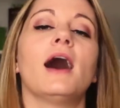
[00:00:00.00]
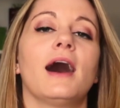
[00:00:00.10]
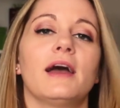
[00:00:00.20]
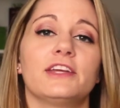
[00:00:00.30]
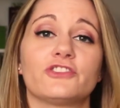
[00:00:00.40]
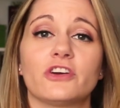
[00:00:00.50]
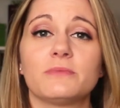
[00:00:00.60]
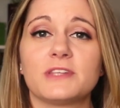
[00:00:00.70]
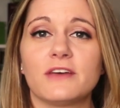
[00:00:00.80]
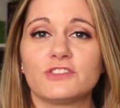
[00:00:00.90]
Uh, in
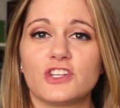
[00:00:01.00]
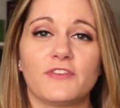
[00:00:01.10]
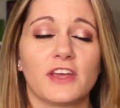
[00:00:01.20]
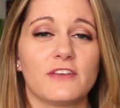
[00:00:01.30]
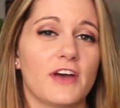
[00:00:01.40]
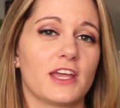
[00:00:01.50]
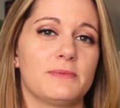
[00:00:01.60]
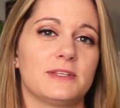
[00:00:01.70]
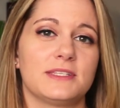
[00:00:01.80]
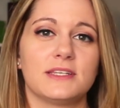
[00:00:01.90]
terms of certificate of
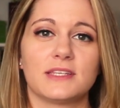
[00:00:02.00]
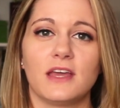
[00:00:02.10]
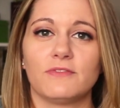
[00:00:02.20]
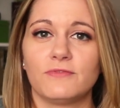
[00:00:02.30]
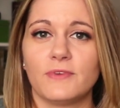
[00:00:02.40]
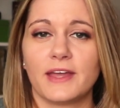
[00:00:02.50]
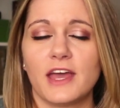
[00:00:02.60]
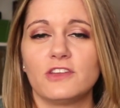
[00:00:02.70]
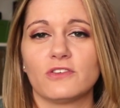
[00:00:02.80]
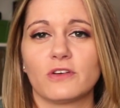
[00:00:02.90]
occupancies, if
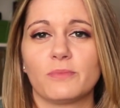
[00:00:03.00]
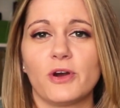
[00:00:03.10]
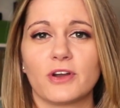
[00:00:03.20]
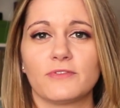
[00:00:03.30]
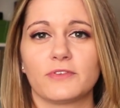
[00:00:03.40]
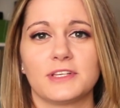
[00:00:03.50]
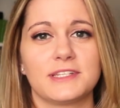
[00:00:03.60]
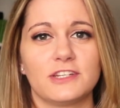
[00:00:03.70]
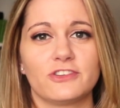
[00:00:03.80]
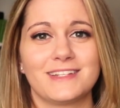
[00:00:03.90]
again you're a part of a real
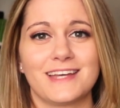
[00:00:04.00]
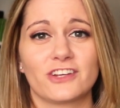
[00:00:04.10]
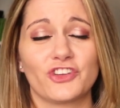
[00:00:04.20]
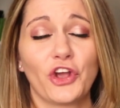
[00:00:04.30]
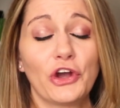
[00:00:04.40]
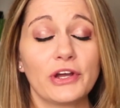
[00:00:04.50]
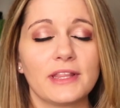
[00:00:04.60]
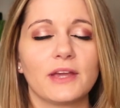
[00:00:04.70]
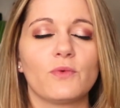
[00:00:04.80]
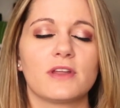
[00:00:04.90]
estate transaction
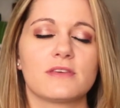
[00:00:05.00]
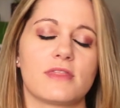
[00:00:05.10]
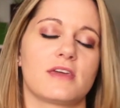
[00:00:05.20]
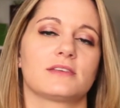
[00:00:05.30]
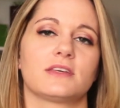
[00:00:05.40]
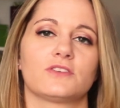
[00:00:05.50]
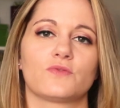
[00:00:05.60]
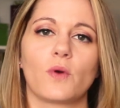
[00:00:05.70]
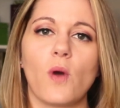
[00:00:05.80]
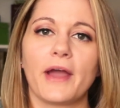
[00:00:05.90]
currently, one of the things that
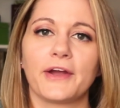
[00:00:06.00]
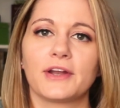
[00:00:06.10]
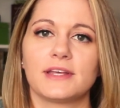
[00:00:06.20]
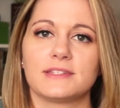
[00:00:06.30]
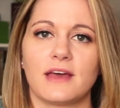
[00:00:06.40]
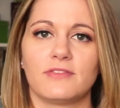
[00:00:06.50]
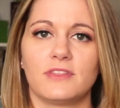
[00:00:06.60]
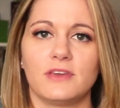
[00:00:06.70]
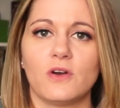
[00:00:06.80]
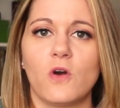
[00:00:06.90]
is required is that
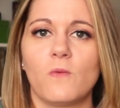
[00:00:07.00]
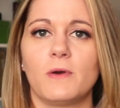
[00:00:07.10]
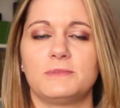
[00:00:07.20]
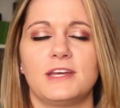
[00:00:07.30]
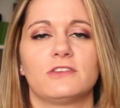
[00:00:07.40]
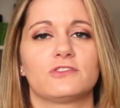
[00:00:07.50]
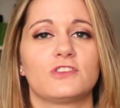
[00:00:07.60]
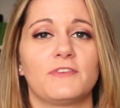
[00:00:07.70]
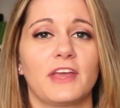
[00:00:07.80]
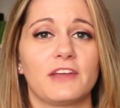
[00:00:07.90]
the home obtain a
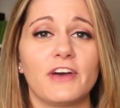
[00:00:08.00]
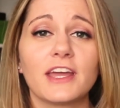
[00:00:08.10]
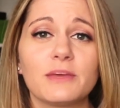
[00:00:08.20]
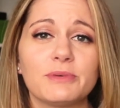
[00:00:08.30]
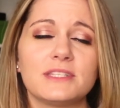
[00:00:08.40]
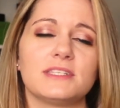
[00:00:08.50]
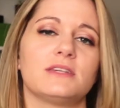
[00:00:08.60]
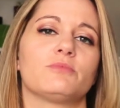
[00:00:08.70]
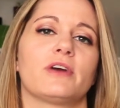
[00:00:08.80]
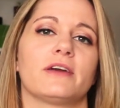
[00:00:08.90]
certificate of
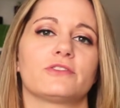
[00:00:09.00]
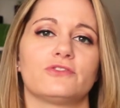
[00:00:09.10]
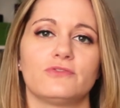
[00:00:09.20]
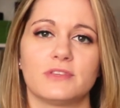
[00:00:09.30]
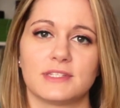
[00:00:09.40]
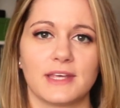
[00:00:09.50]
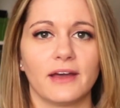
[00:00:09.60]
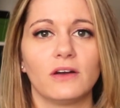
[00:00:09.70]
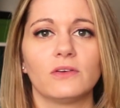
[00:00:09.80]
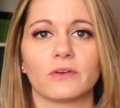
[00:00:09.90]
occupancy prior to the
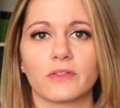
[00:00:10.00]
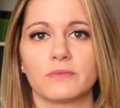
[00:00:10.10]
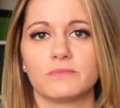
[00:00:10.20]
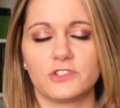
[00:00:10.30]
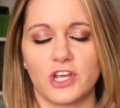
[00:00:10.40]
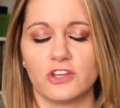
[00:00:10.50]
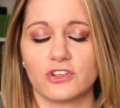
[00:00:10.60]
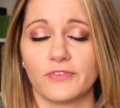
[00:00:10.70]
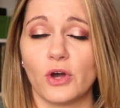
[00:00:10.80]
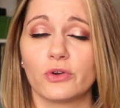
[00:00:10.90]
sale or the change
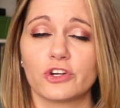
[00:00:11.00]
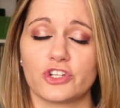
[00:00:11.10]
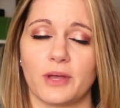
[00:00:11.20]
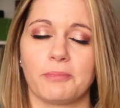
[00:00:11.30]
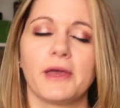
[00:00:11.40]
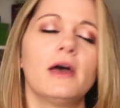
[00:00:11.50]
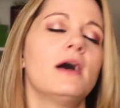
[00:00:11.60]
of ownership.